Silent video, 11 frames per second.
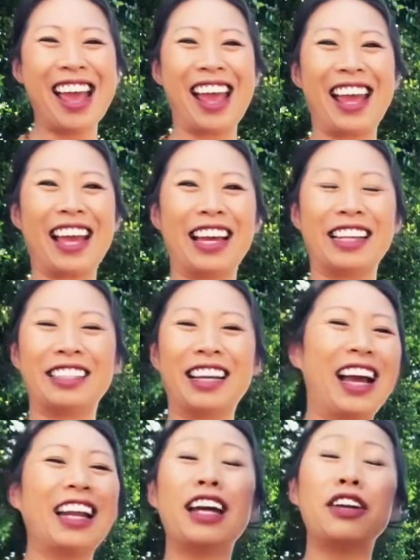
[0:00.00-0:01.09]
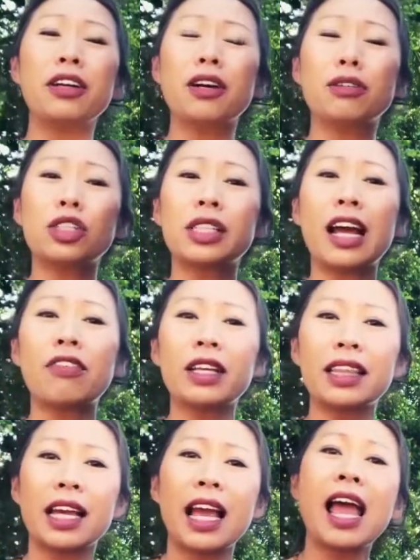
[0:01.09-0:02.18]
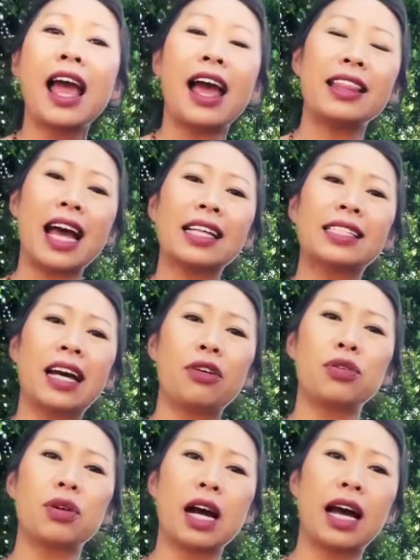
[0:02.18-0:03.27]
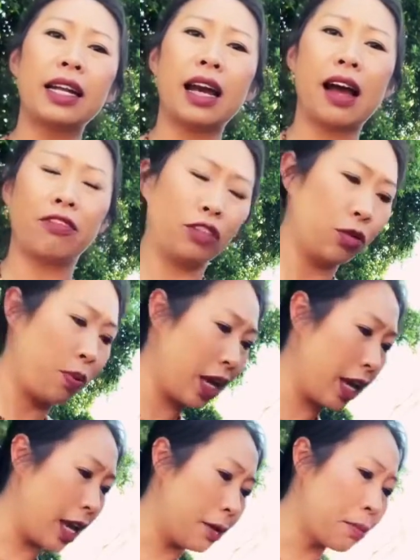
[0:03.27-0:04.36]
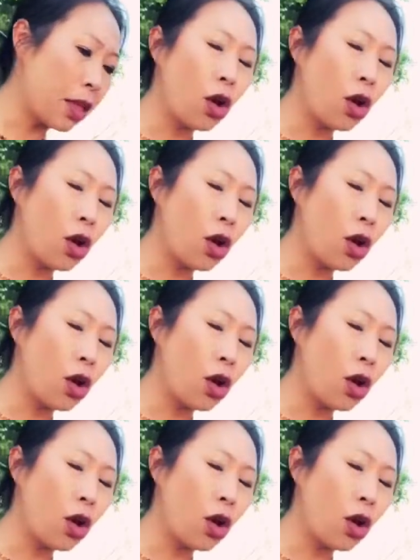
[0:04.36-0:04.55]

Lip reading: And I don't know, just everything. And that's how you kind of have to be